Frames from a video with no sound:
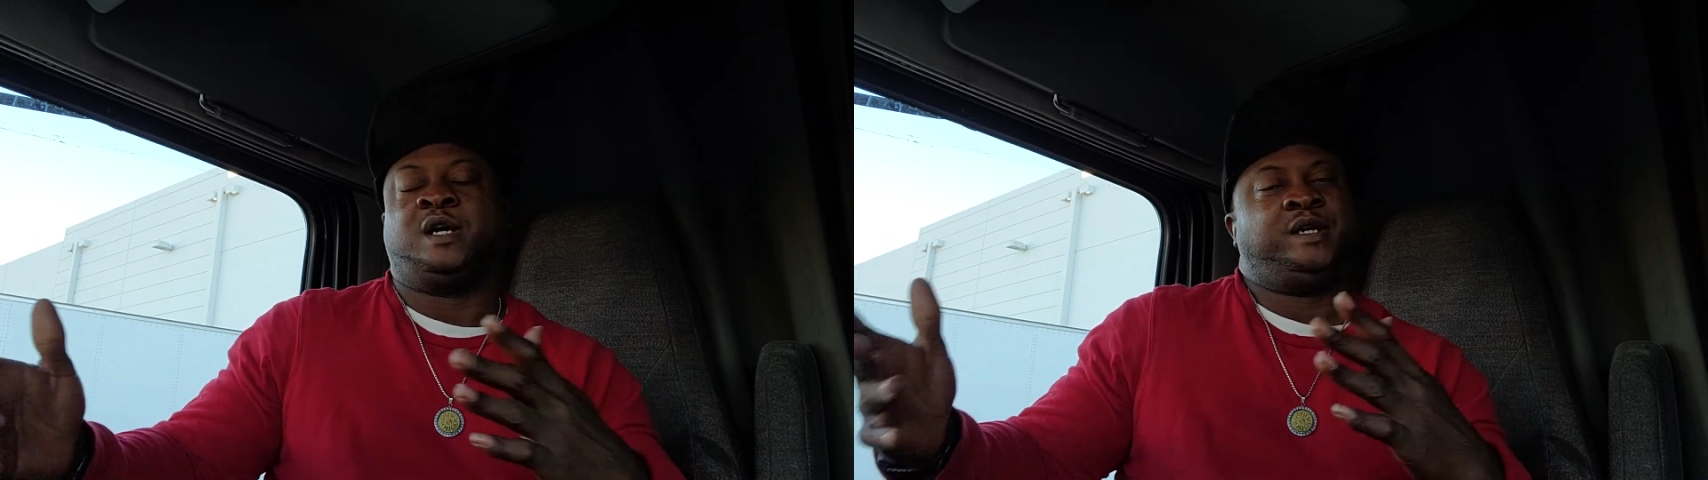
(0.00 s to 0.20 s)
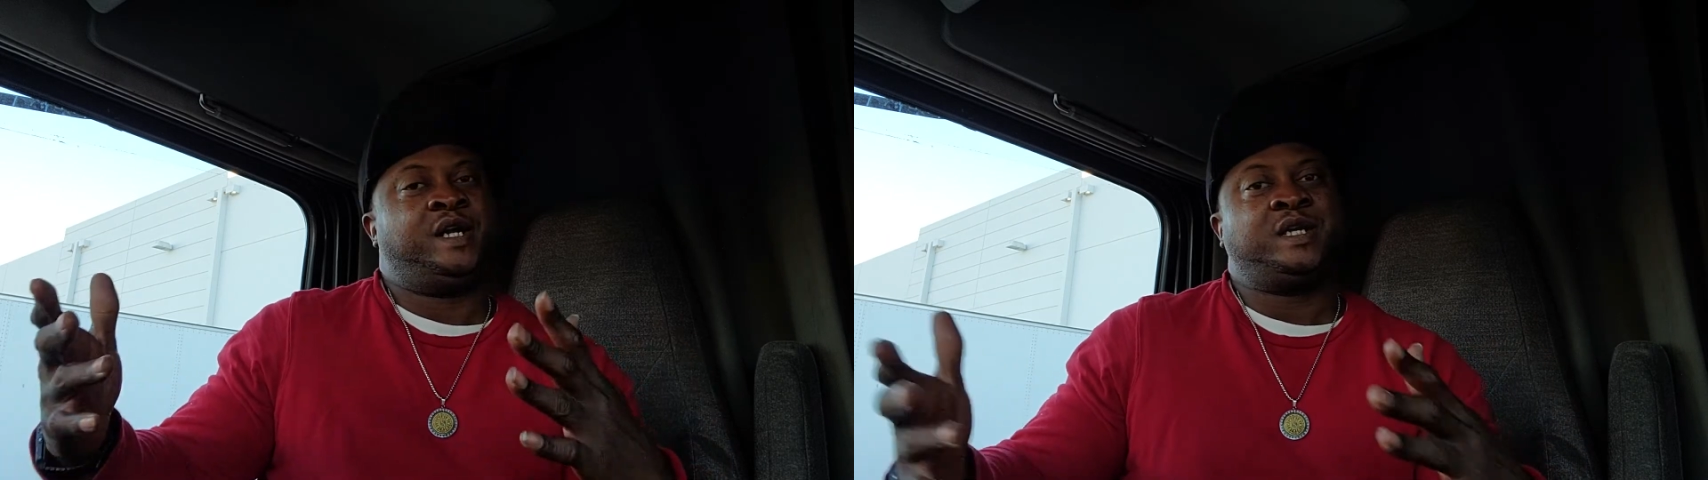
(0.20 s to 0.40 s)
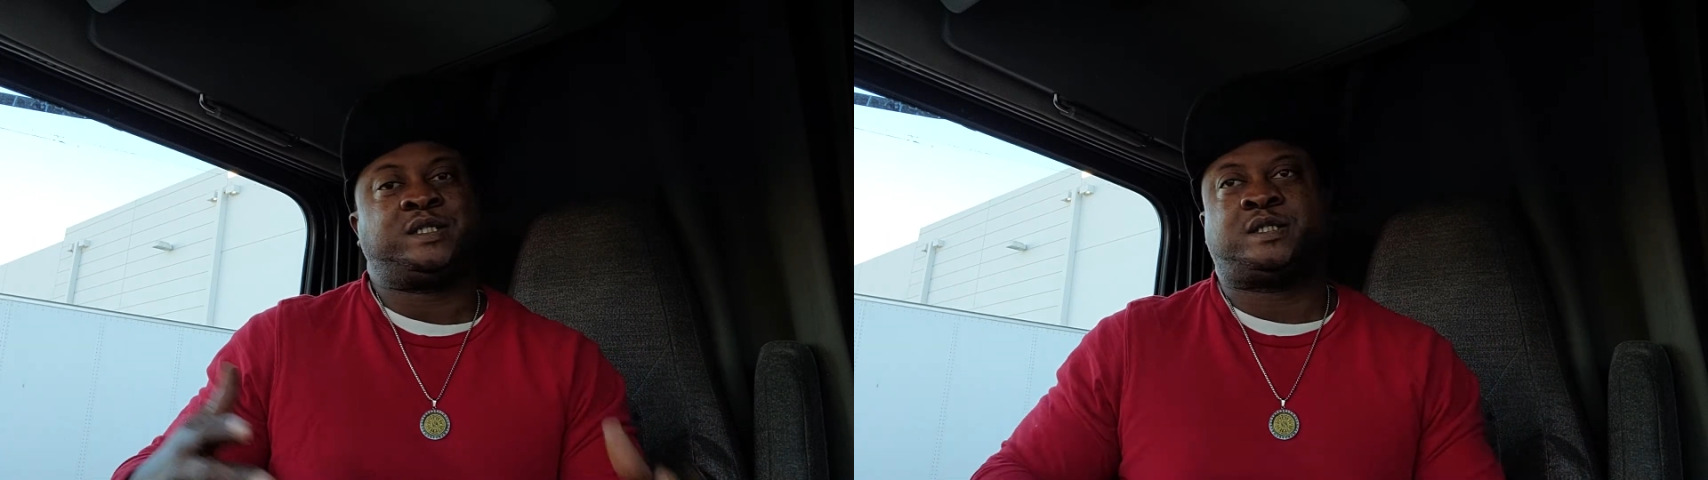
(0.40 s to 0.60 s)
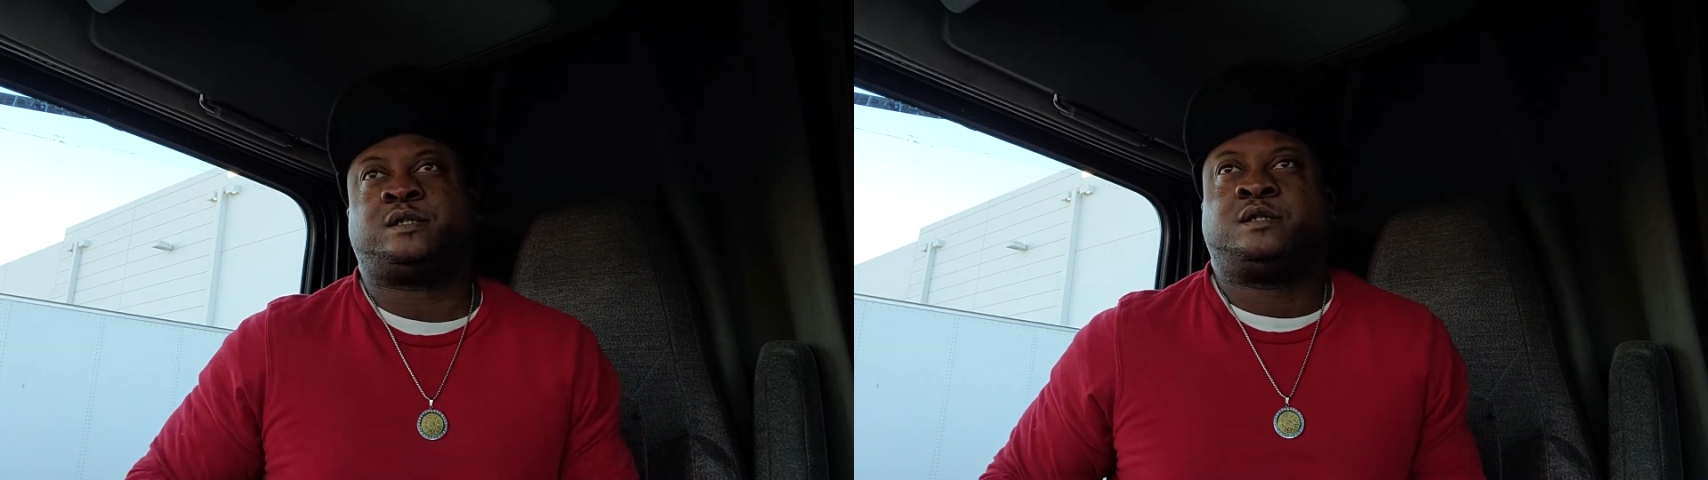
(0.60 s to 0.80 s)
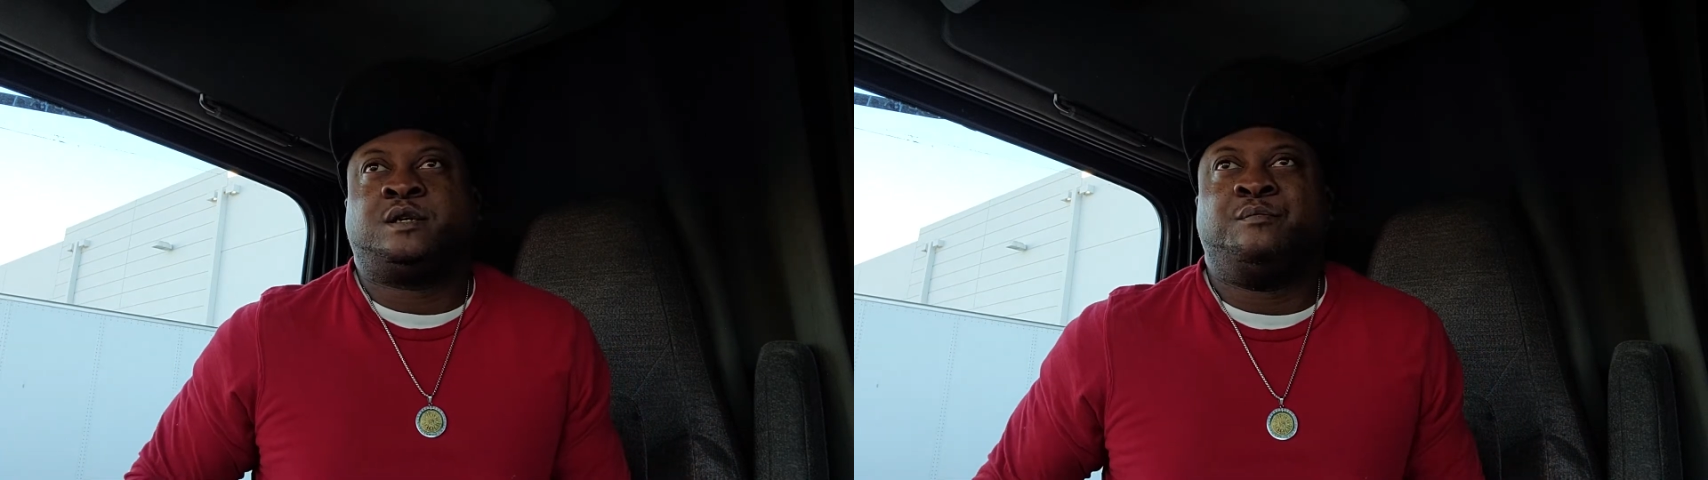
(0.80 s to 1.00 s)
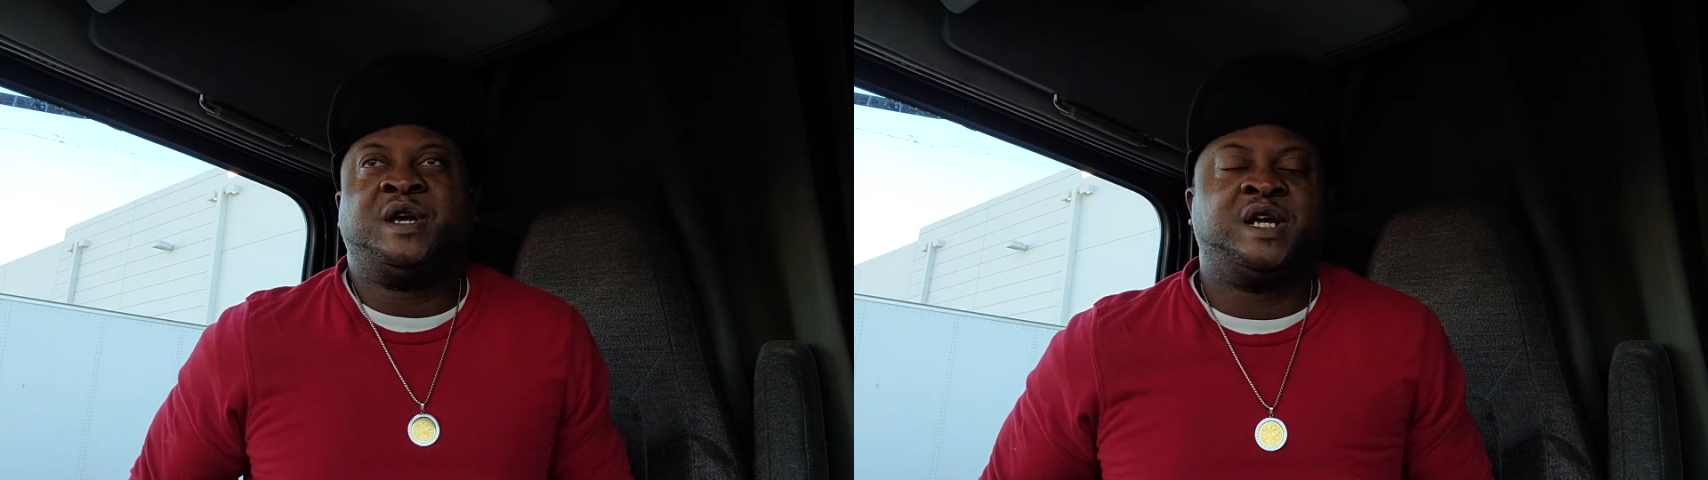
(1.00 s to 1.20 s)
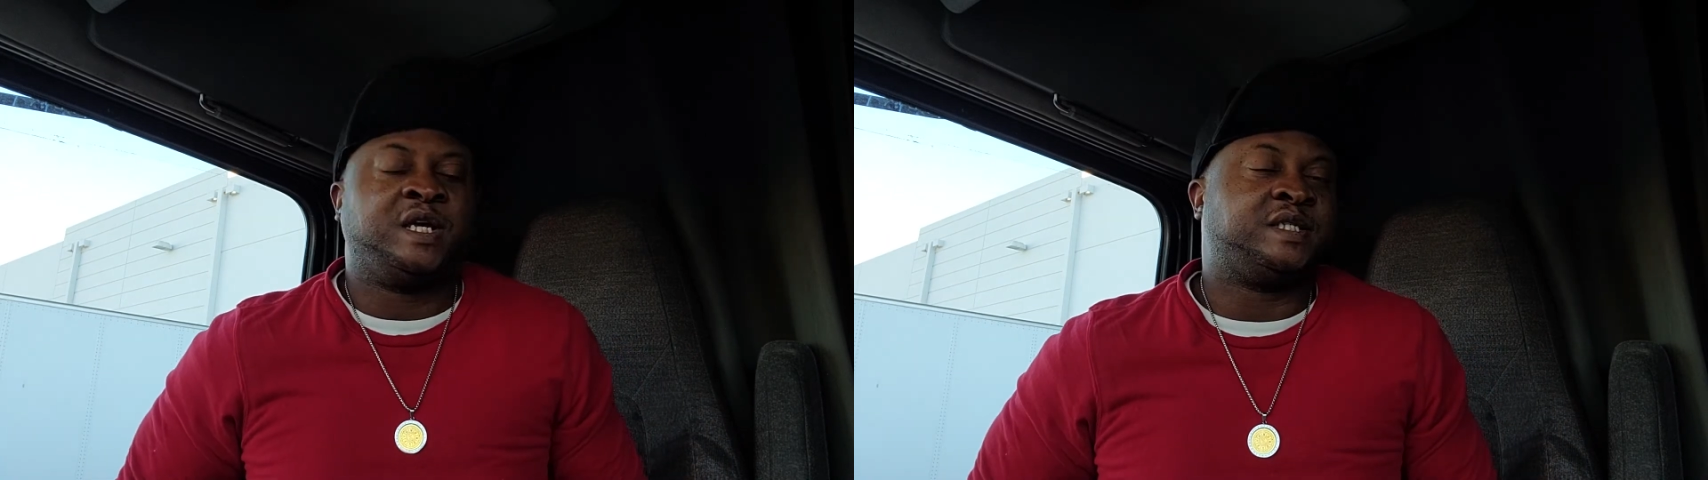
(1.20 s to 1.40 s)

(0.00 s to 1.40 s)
that's to me, that's